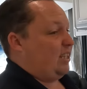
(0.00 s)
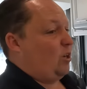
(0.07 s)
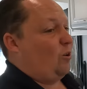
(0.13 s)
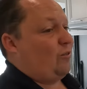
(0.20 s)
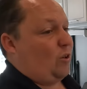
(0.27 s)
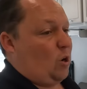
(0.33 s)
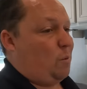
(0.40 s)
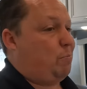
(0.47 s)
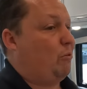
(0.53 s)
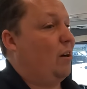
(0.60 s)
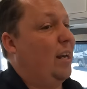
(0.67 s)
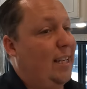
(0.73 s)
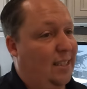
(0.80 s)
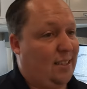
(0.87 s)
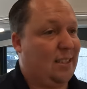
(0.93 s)
and the overall
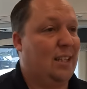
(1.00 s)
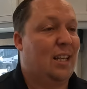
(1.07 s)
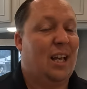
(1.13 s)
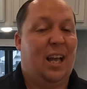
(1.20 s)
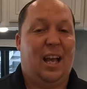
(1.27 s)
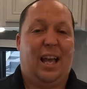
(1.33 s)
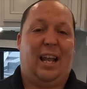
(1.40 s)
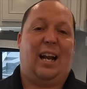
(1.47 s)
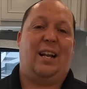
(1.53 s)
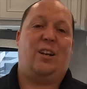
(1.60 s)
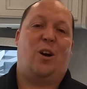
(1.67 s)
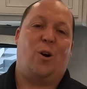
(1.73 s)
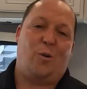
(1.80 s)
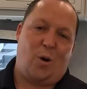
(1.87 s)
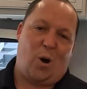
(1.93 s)
price. And I
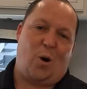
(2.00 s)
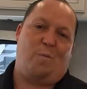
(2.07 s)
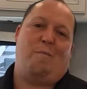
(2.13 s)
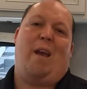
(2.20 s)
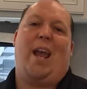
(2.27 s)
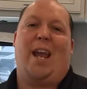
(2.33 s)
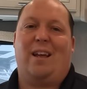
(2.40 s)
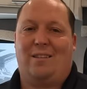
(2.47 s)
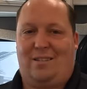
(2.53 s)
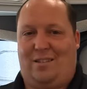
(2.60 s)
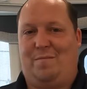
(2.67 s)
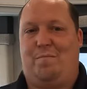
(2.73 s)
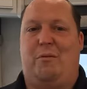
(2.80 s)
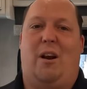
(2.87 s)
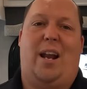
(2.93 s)
know, oh man,
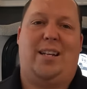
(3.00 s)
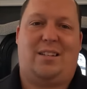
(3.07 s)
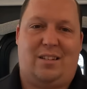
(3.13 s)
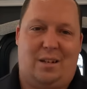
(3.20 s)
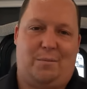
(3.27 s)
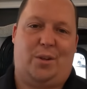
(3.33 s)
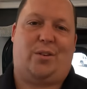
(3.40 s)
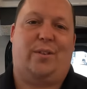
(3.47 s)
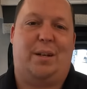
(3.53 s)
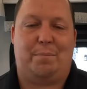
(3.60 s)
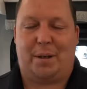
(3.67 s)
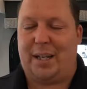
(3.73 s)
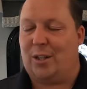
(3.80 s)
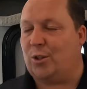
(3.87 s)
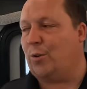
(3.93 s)
price number three,
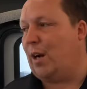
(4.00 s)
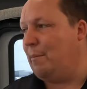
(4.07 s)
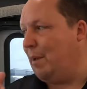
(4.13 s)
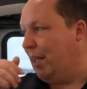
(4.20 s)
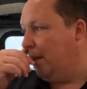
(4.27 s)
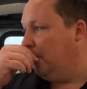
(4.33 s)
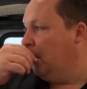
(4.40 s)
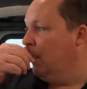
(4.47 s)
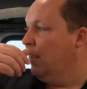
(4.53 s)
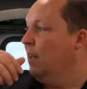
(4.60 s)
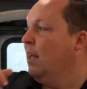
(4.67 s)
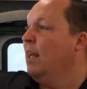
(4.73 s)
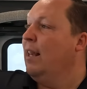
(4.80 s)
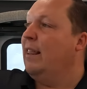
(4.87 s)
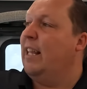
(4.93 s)
but here's what I mean.
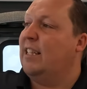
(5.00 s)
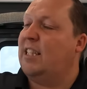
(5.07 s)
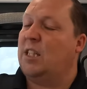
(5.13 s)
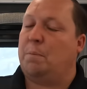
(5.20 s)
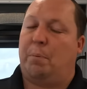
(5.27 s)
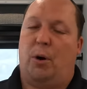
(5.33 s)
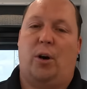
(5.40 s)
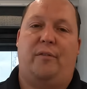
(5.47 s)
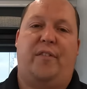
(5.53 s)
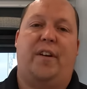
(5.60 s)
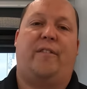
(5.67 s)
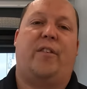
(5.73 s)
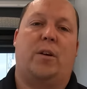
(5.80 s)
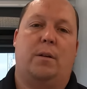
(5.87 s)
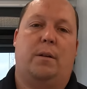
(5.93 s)
This is
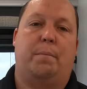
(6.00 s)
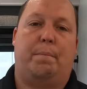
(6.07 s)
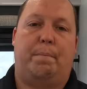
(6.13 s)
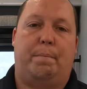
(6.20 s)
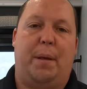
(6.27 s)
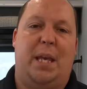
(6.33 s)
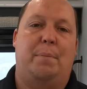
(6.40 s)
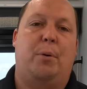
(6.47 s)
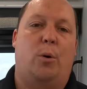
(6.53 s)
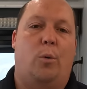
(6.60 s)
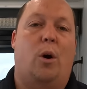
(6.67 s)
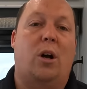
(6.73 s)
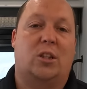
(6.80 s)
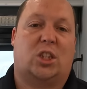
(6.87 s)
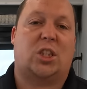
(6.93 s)
perfect for
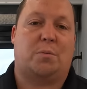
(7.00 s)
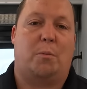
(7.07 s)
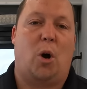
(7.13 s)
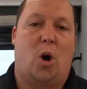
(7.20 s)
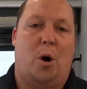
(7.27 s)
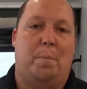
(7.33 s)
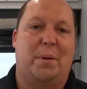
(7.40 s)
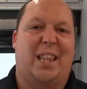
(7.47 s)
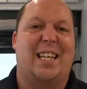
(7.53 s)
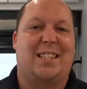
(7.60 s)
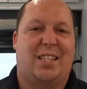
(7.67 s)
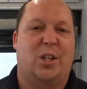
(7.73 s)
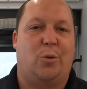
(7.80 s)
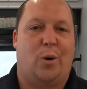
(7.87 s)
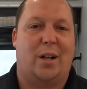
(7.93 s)
people want small, but they
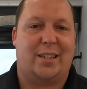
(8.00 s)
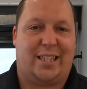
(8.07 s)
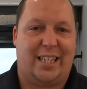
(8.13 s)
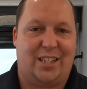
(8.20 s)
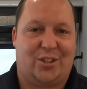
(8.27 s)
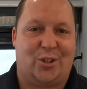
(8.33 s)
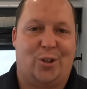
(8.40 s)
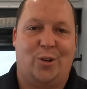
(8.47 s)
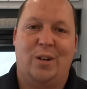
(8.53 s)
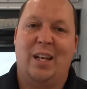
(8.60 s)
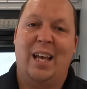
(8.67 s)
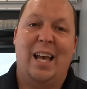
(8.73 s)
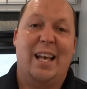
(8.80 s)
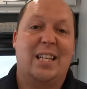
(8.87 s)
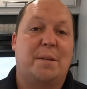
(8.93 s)
still want diesel.
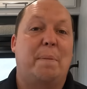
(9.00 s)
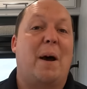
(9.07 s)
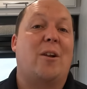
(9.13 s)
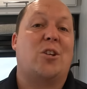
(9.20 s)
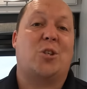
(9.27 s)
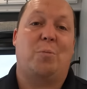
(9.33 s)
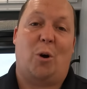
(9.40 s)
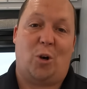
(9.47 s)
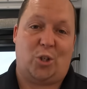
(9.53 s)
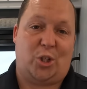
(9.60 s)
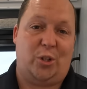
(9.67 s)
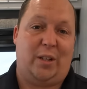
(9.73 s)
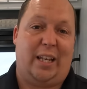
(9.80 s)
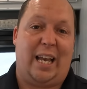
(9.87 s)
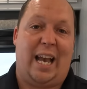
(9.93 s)
It's about as small
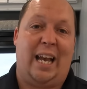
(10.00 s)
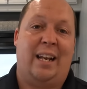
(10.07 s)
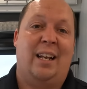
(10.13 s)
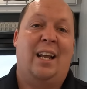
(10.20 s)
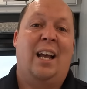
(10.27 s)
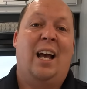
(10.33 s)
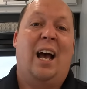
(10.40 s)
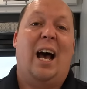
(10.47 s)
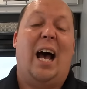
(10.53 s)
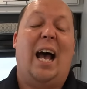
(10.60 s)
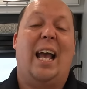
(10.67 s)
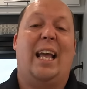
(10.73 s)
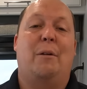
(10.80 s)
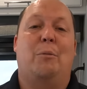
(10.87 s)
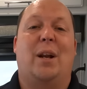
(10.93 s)
as you can get.
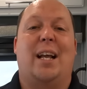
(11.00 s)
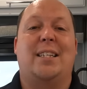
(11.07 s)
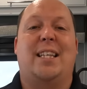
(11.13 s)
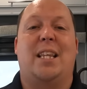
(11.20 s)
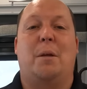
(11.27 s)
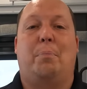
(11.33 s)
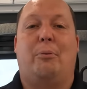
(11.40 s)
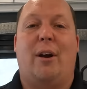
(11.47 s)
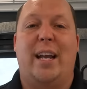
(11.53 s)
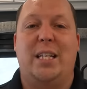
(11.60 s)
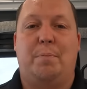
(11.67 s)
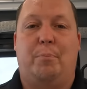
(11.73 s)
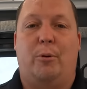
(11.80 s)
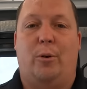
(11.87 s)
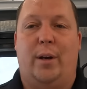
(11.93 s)
And when I say the
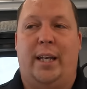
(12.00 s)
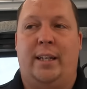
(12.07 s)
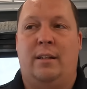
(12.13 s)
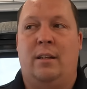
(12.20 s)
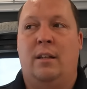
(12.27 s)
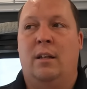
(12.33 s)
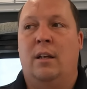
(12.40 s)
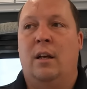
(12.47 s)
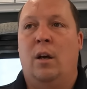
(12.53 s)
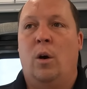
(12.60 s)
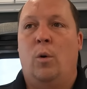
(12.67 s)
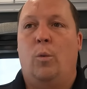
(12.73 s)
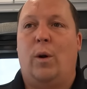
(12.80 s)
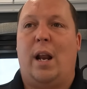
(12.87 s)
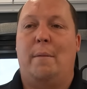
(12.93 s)
price point,
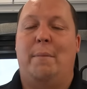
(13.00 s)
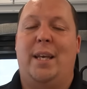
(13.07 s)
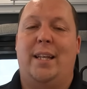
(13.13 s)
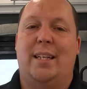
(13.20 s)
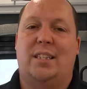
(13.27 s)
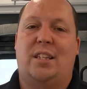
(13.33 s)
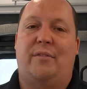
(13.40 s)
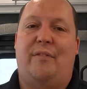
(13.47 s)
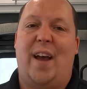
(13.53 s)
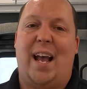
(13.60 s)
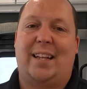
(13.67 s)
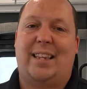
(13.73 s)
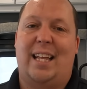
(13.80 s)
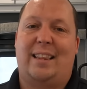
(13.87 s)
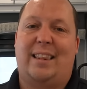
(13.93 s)
what I mean is the
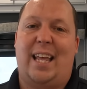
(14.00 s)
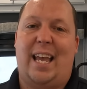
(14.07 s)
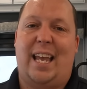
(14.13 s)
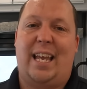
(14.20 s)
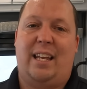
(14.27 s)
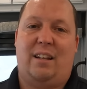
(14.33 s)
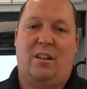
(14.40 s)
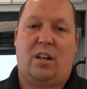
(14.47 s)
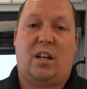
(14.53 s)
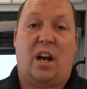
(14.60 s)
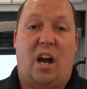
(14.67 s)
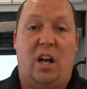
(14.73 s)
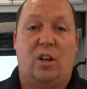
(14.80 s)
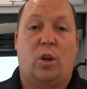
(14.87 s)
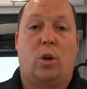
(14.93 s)
fact that they
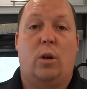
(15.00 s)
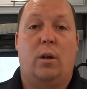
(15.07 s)
it's cut, more